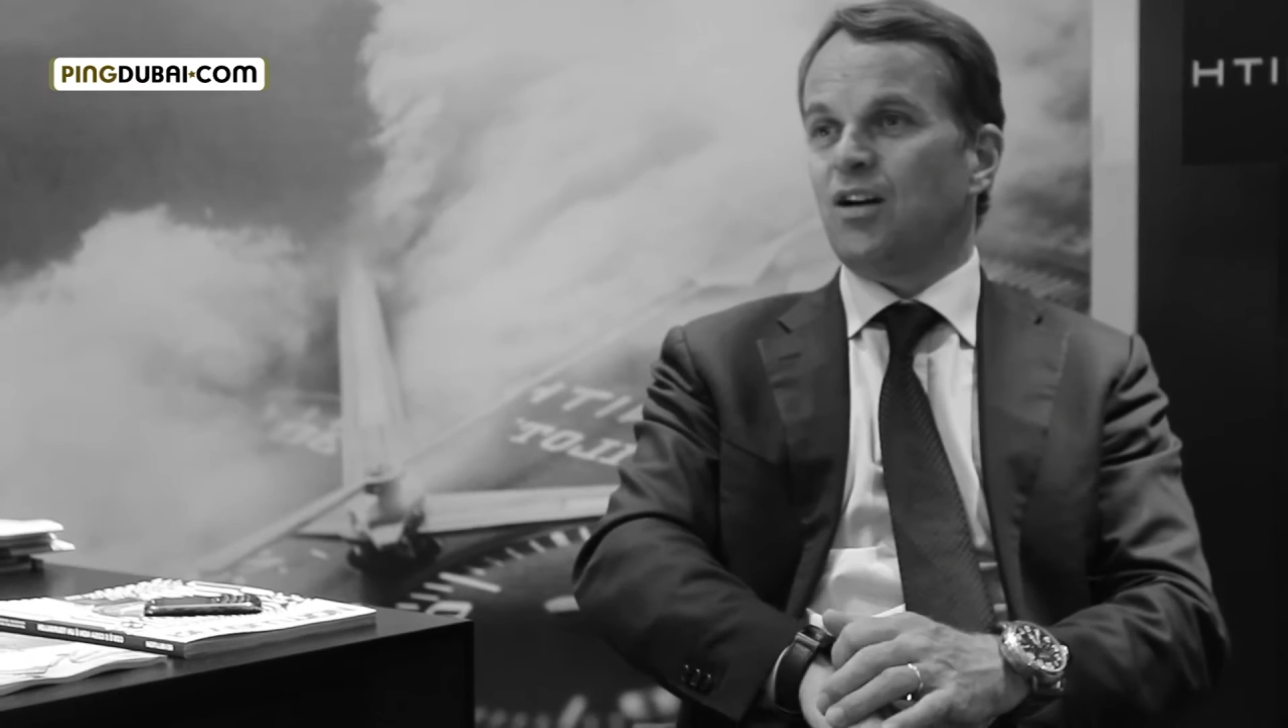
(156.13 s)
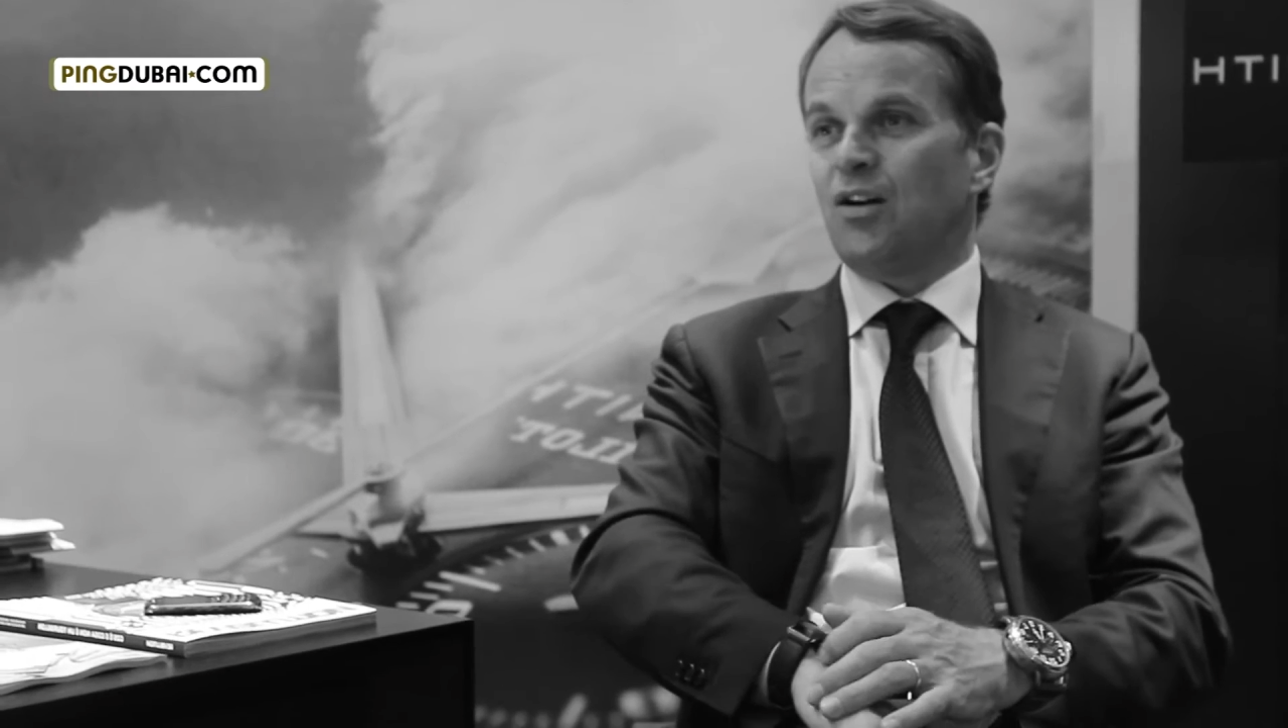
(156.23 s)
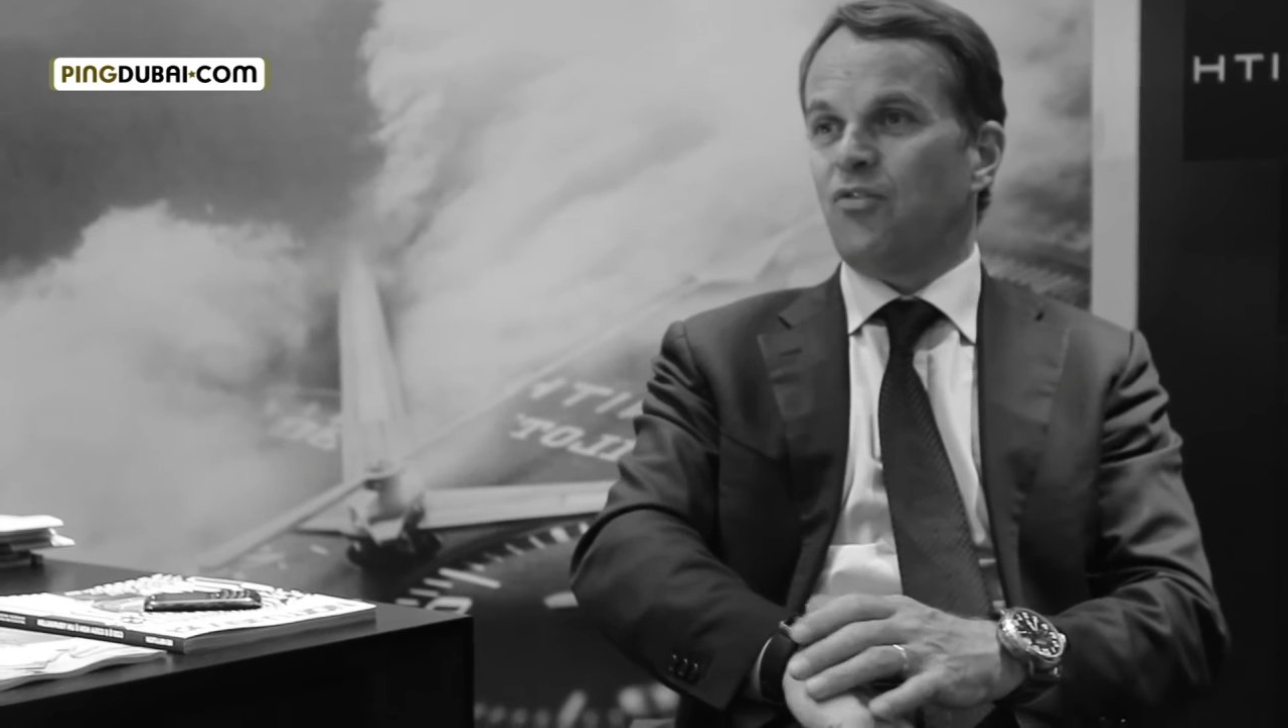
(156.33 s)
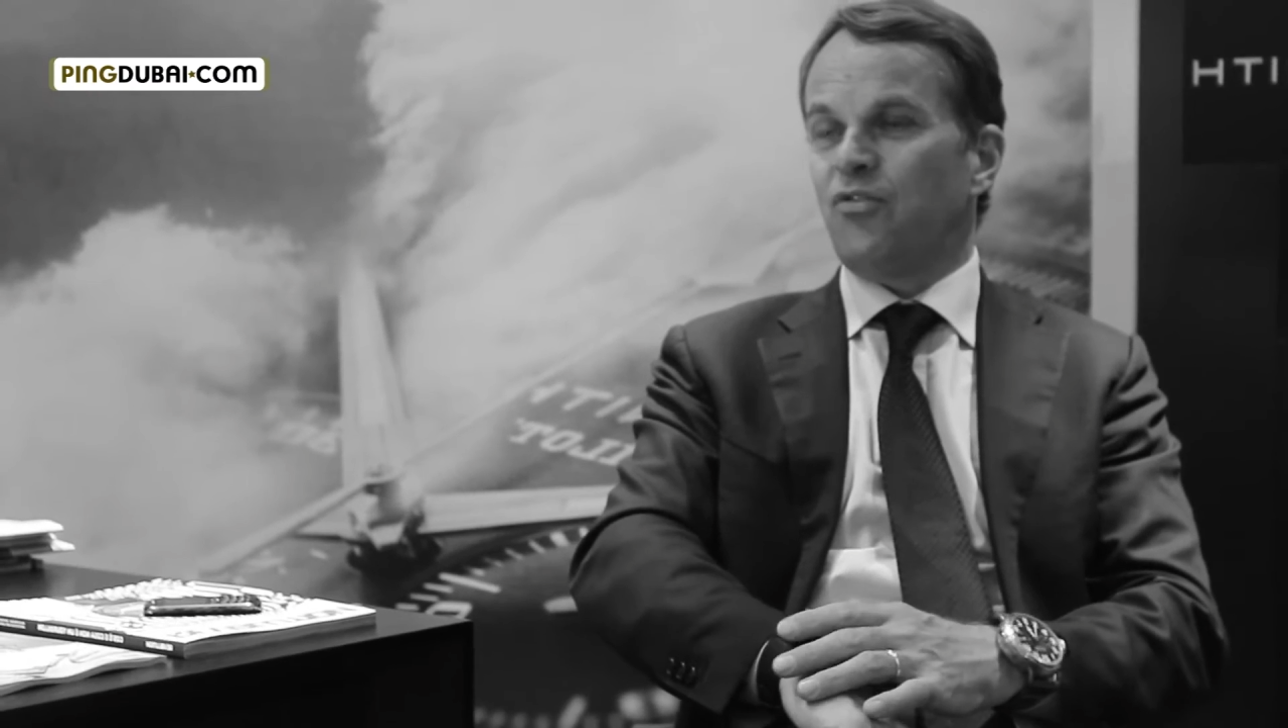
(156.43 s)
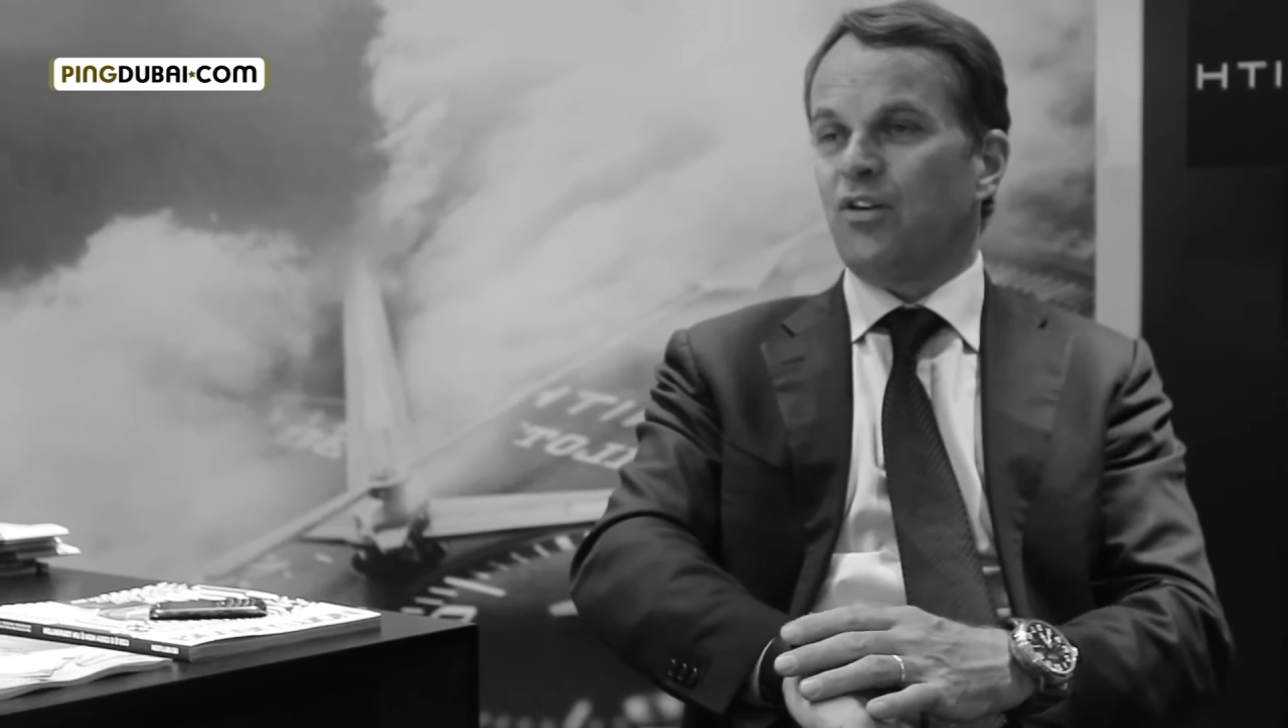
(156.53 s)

of